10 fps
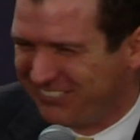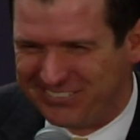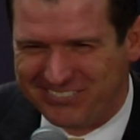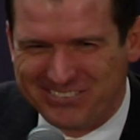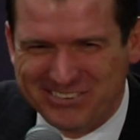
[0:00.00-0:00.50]

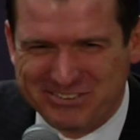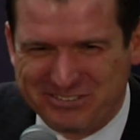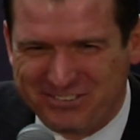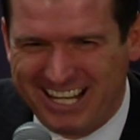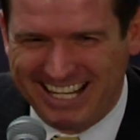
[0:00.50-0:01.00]
we're
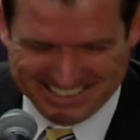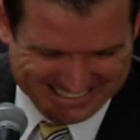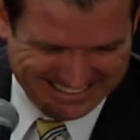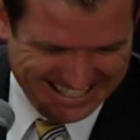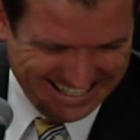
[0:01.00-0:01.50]
moving
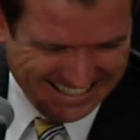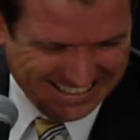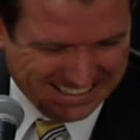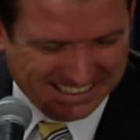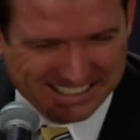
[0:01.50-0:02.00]
fast.
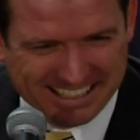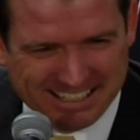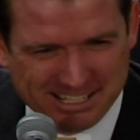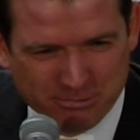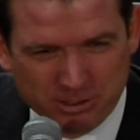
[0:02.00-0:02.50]

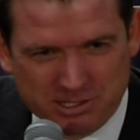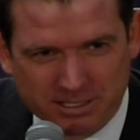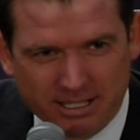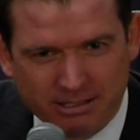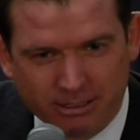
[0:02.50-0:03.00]
It
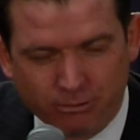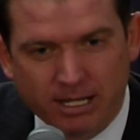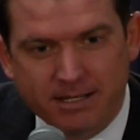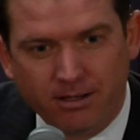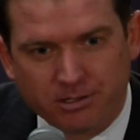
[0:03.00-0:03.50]
was
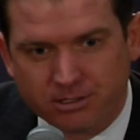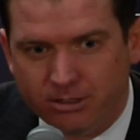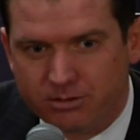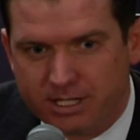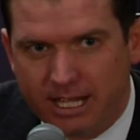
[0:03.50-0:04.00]
great
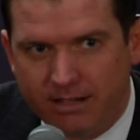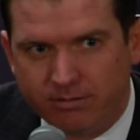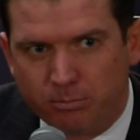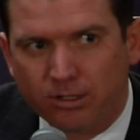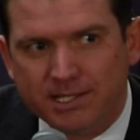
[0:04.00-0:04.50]
also to
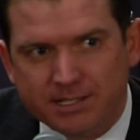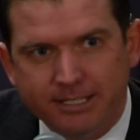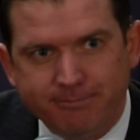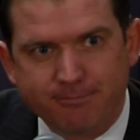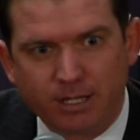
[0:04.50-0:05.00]
have a
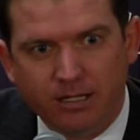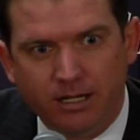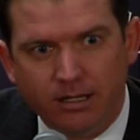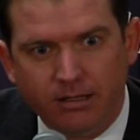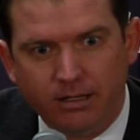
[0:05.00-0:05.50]
president
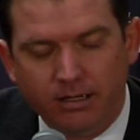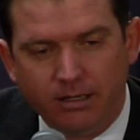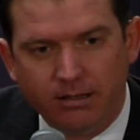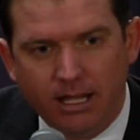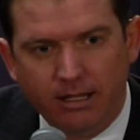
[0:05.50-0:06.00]

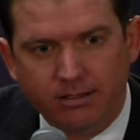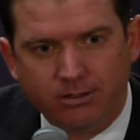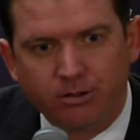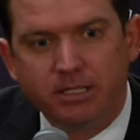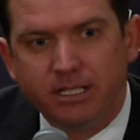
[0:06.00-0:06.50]

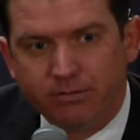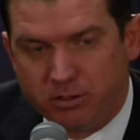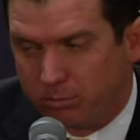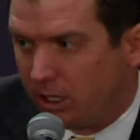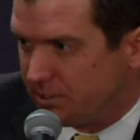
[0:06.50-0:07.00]
during the
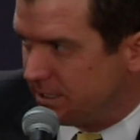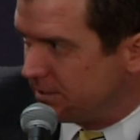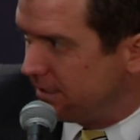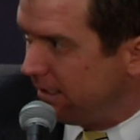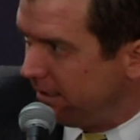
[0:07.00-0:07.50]
interview
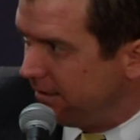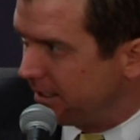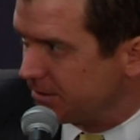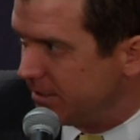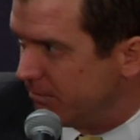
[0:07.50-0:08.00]
process, and
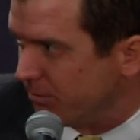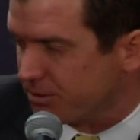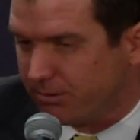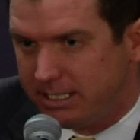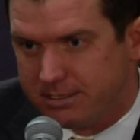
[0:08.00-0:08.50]
Dr. Hitt
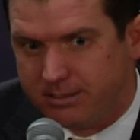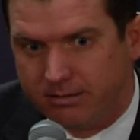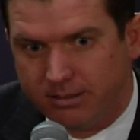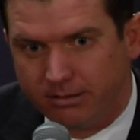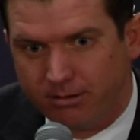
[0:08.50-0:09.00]
was great
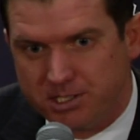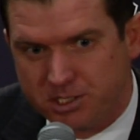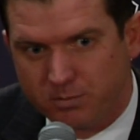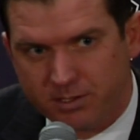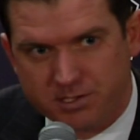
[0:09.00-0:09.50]
and
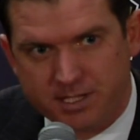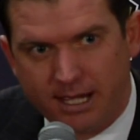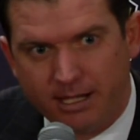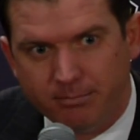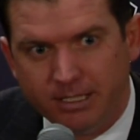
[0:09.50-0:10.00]
gracious with his
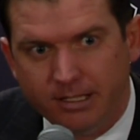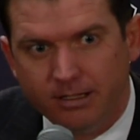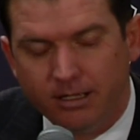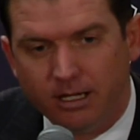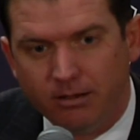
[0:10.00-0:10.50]
time.
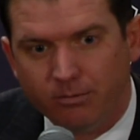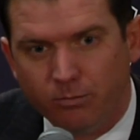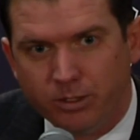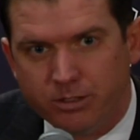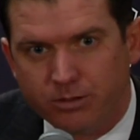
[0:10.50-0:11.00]

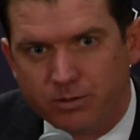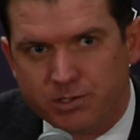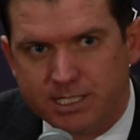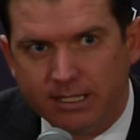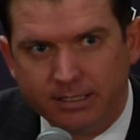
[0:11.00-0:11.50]
When you're
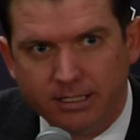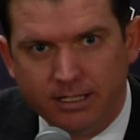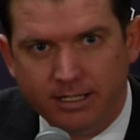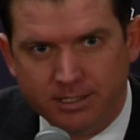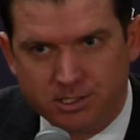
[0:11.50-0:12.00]
selling
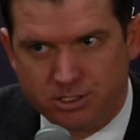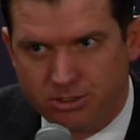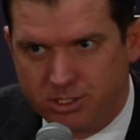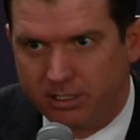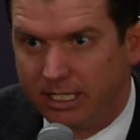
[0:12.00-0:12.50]
an
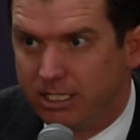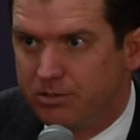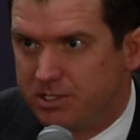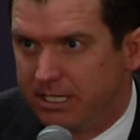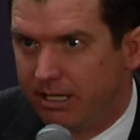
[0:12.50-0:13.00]
institution like
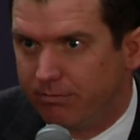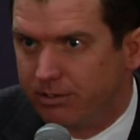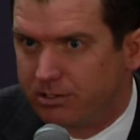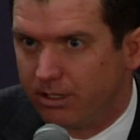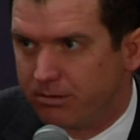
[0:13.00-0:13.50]
UCF
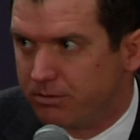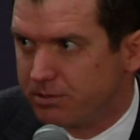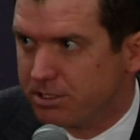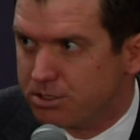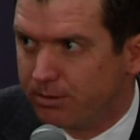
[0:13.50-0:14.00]
that's gone through
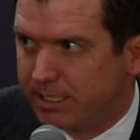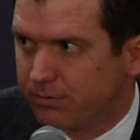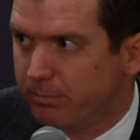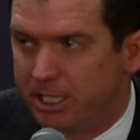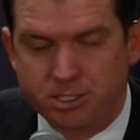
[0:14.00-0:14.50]
such
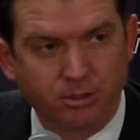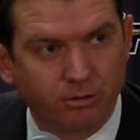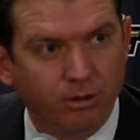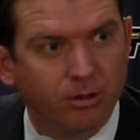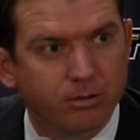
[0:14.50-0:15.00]
transformational
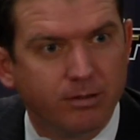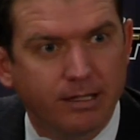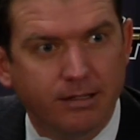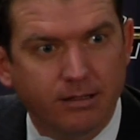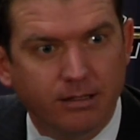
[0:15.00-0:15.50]
growth
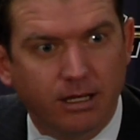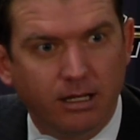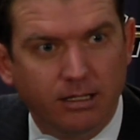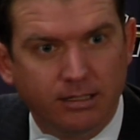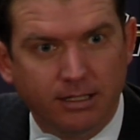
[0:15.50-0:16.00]

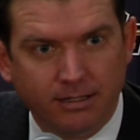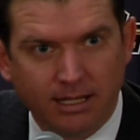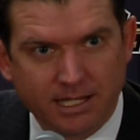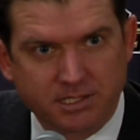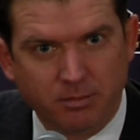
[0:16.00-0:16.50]
in the
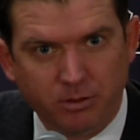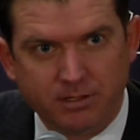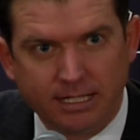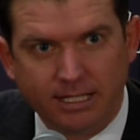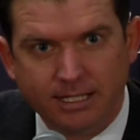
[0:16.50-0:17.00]
last couple
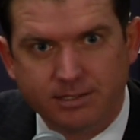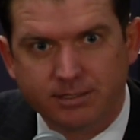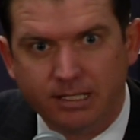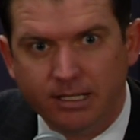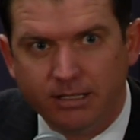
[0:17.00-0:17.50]

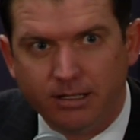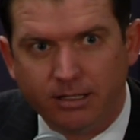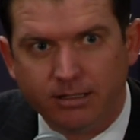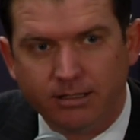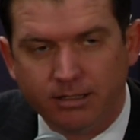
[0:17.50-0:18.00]
decades,
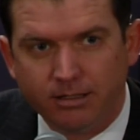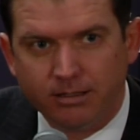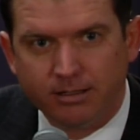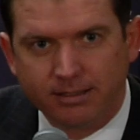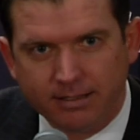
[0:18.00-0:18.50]

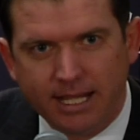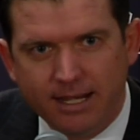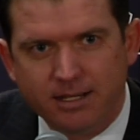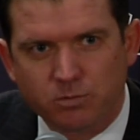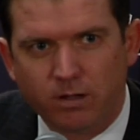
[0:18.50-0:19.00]
the
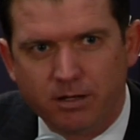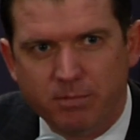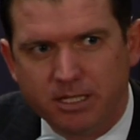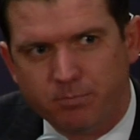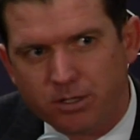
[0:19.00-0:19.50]
candidates wanted to
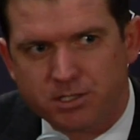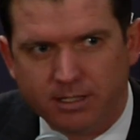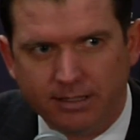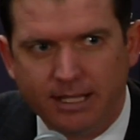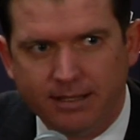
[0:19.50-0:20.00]
meet the
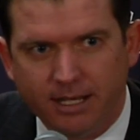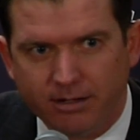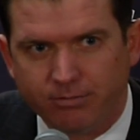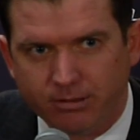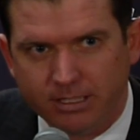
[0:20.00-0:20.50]
person that led that
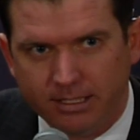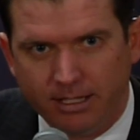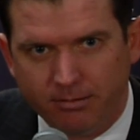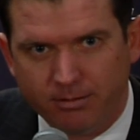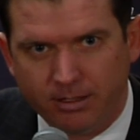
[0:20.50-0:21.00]
effort and
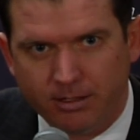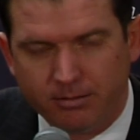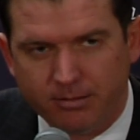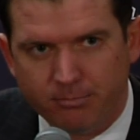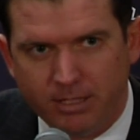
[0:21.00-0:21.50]

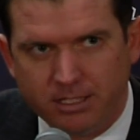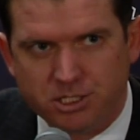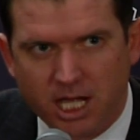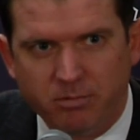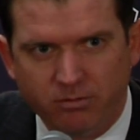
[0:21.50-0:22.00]
that made the
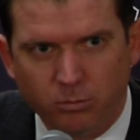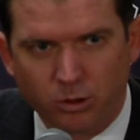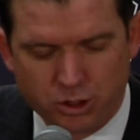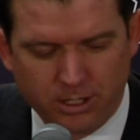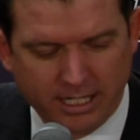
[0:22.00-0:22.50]
job even
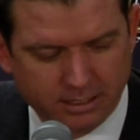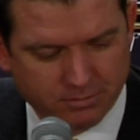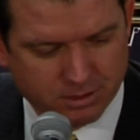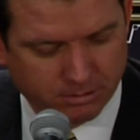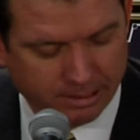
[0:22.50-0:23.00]
more
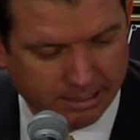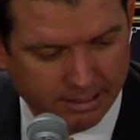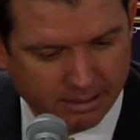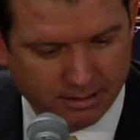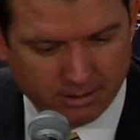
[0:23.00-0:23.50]
attractive. So
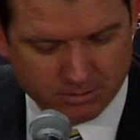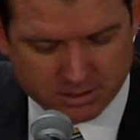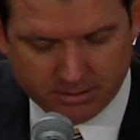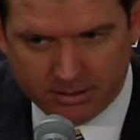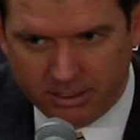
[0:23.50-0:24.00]
that
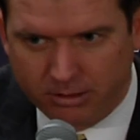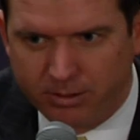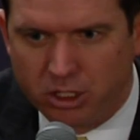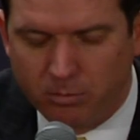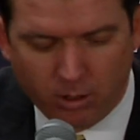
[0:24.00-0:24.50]
was a
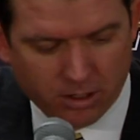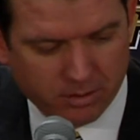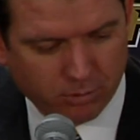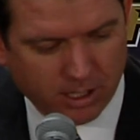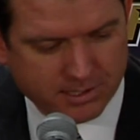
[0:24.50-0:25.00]
critical part of
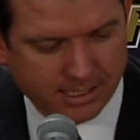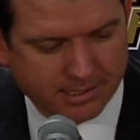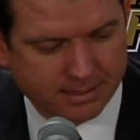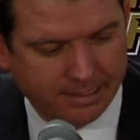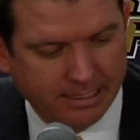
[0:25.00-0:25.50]
the
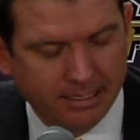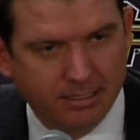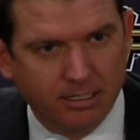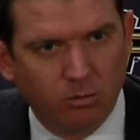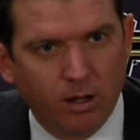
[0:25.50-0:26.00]
process.
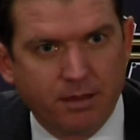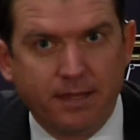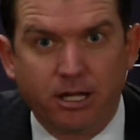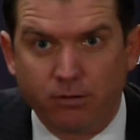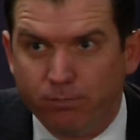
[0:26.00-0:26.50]
I want to
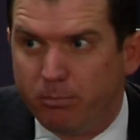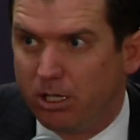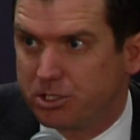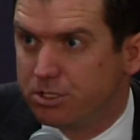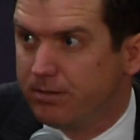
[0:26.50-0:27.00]
thank our
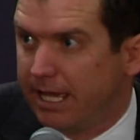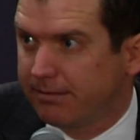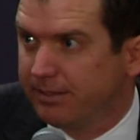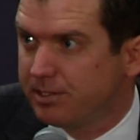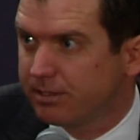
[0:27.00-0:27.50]
football student
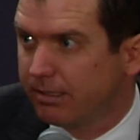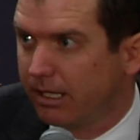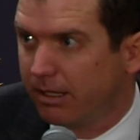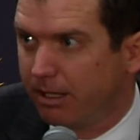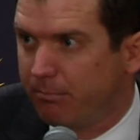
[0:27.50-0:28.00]
athletes.
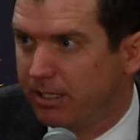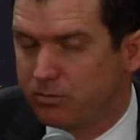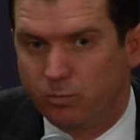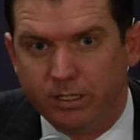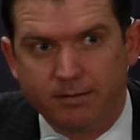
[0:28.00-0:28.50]
I
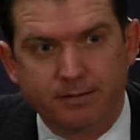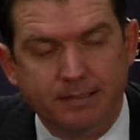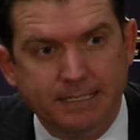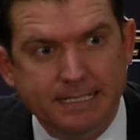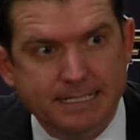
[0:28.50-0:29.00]
met with
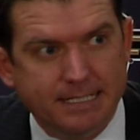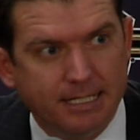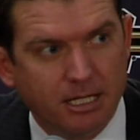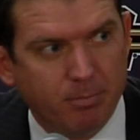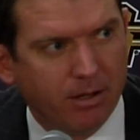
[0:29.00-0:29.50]

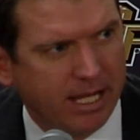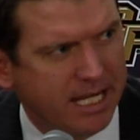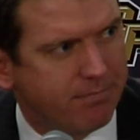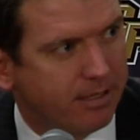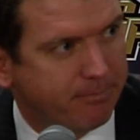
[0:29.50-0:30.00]
about
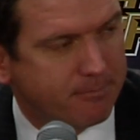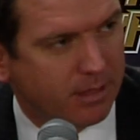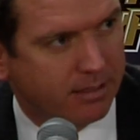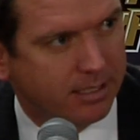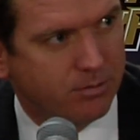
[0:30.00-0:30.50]
eight of them.
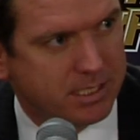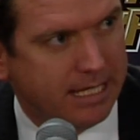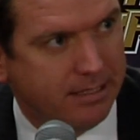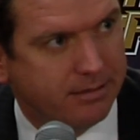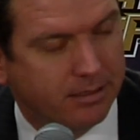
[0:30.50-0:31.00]
I think it was
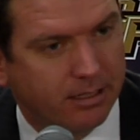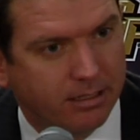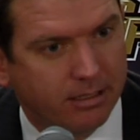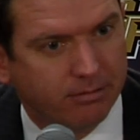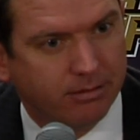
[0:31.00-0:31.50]
eight,
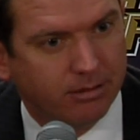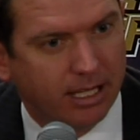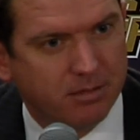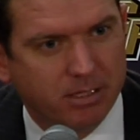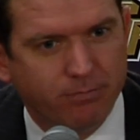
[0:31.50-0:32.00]
and it
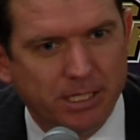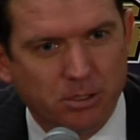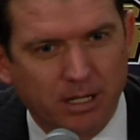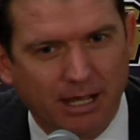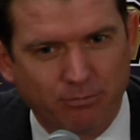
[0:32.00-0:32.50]
had to be a
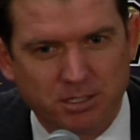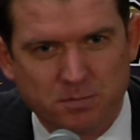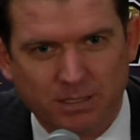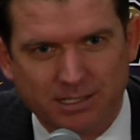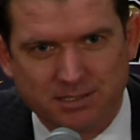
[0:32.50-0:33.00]
video
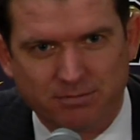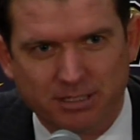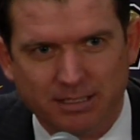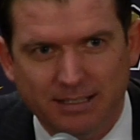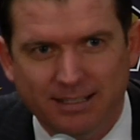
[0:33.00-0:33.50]
conference because of
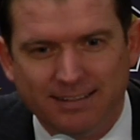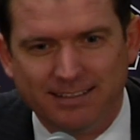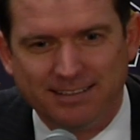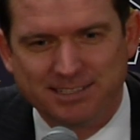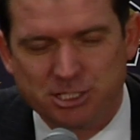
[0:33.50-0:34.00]

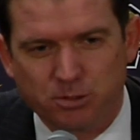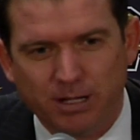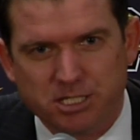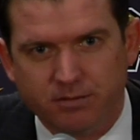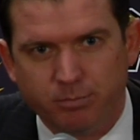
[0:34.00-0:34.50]
the
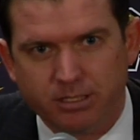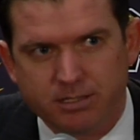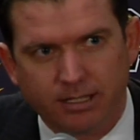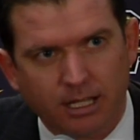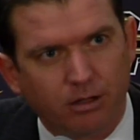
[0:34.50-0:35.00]
situation,
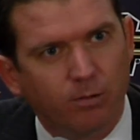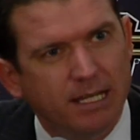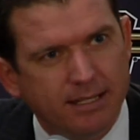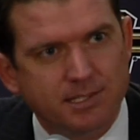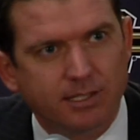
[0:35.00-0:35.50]
but got
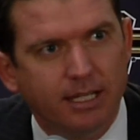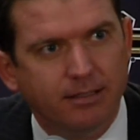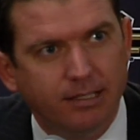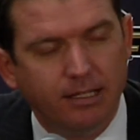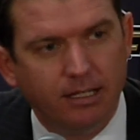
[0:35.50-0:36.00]
great
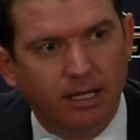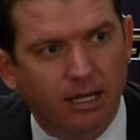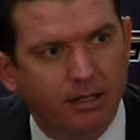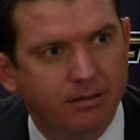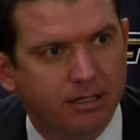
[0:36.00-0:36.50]
insight
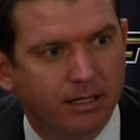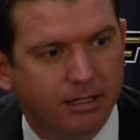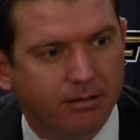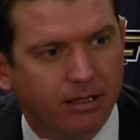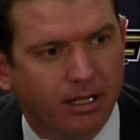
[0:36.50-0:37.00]

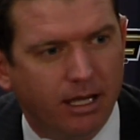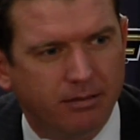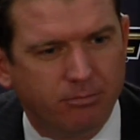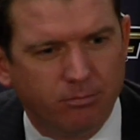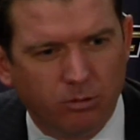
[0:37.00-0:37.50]

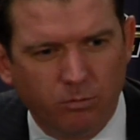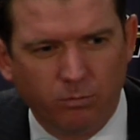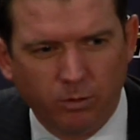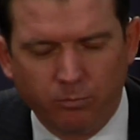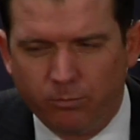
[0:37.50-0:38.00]
on
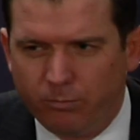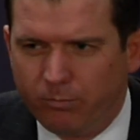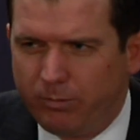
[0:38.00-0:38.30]
what